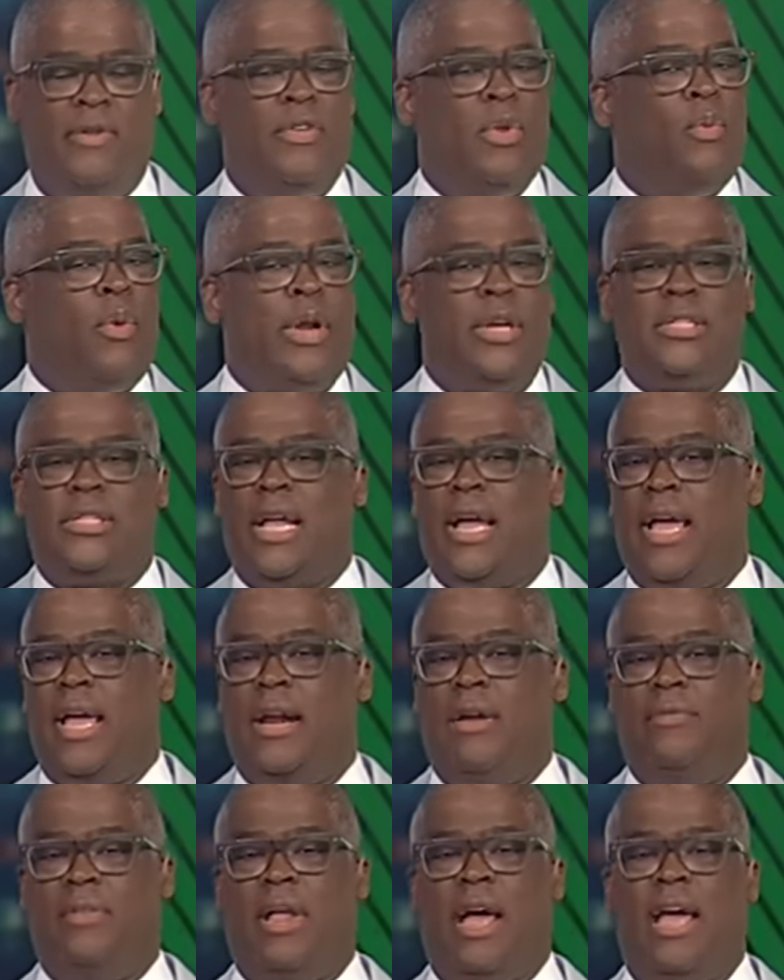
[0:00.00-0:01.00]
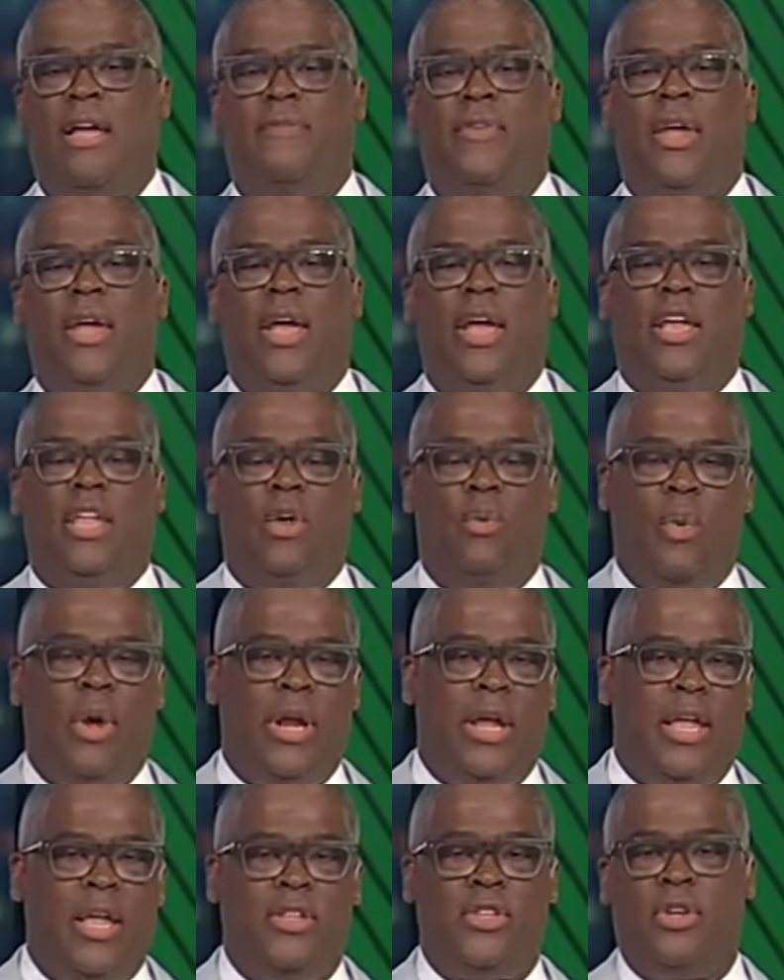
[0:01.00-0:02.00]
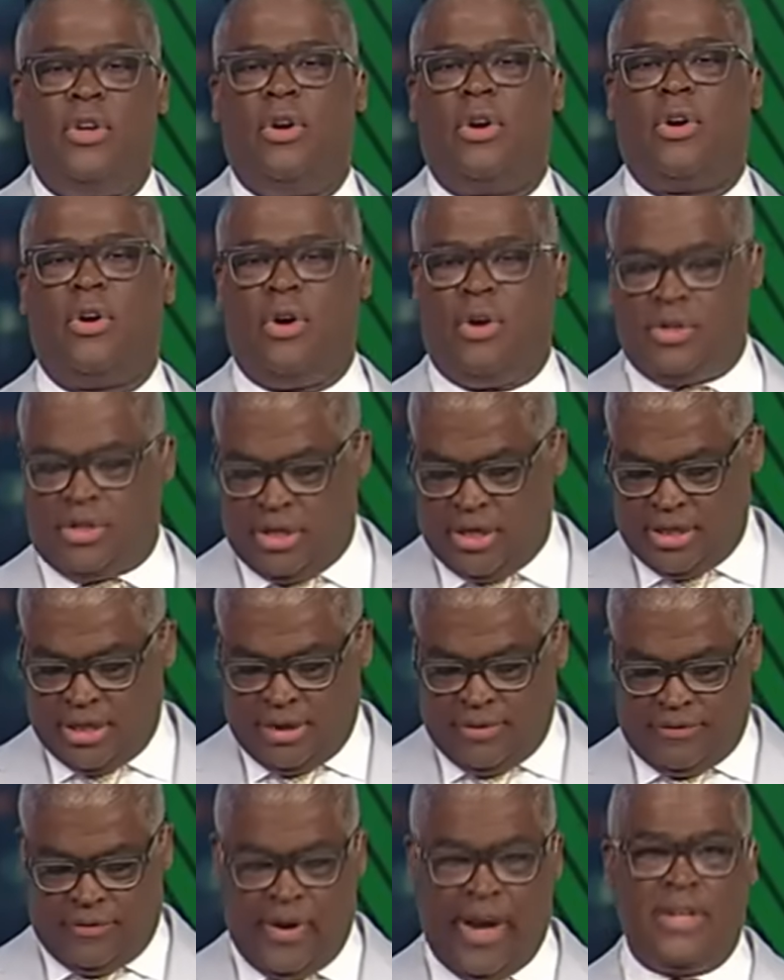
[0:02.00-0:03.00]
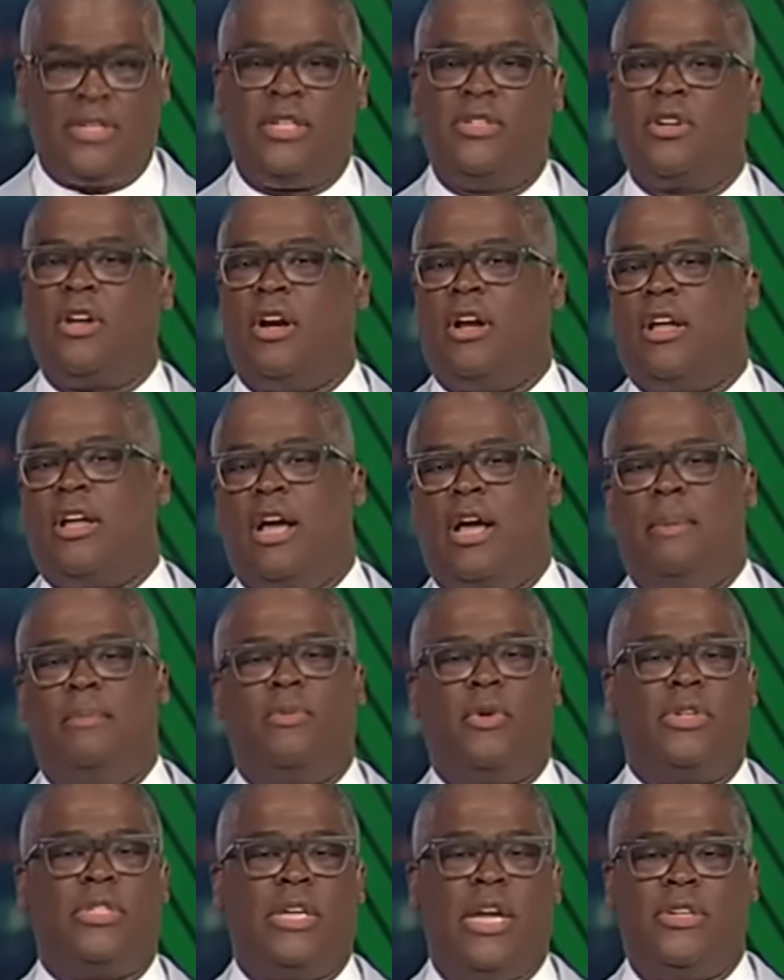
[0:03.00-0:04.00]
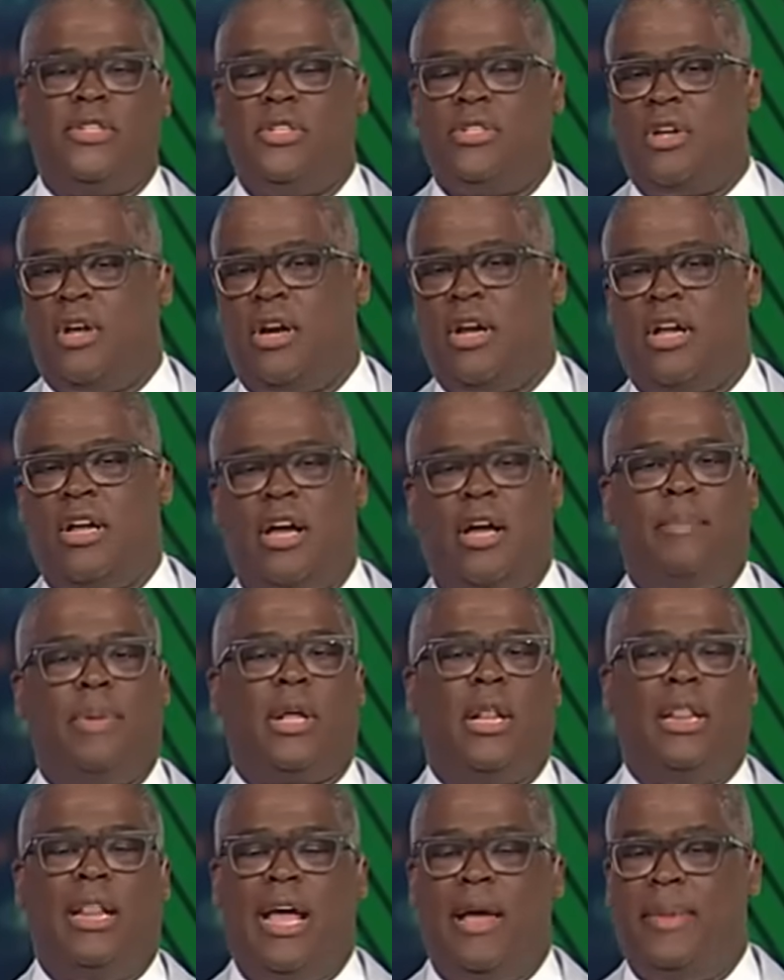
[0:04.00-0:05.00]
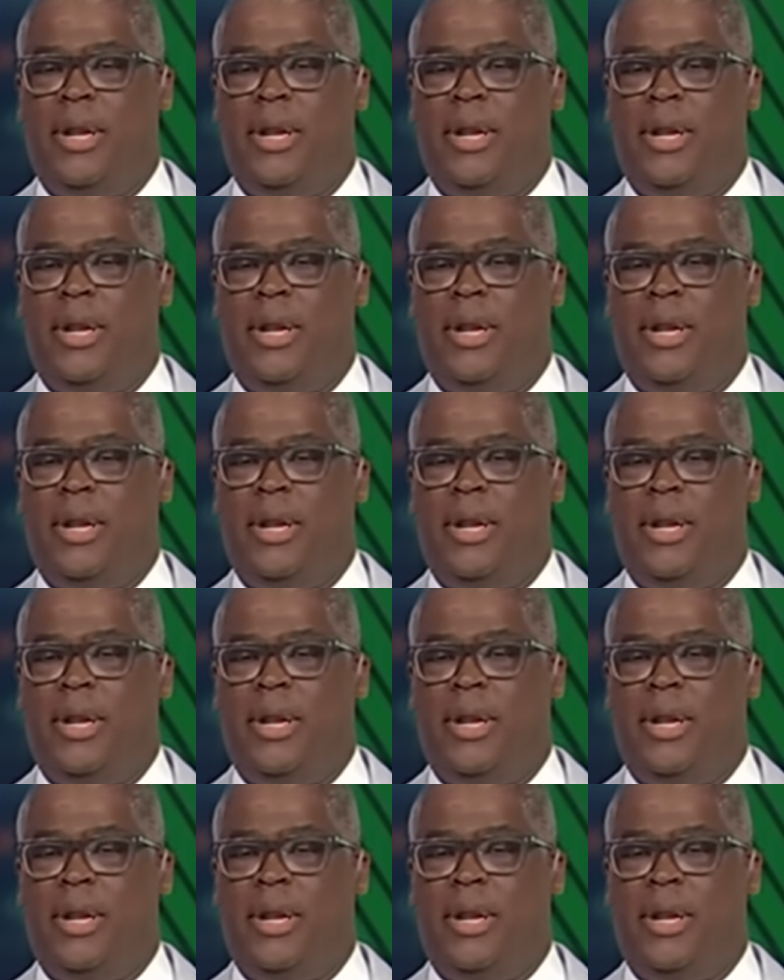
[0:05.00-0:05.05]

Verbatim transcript: If you want to stay ahead of life and you want to get to your goals, listen, inflation's going to come, recession's going to come, are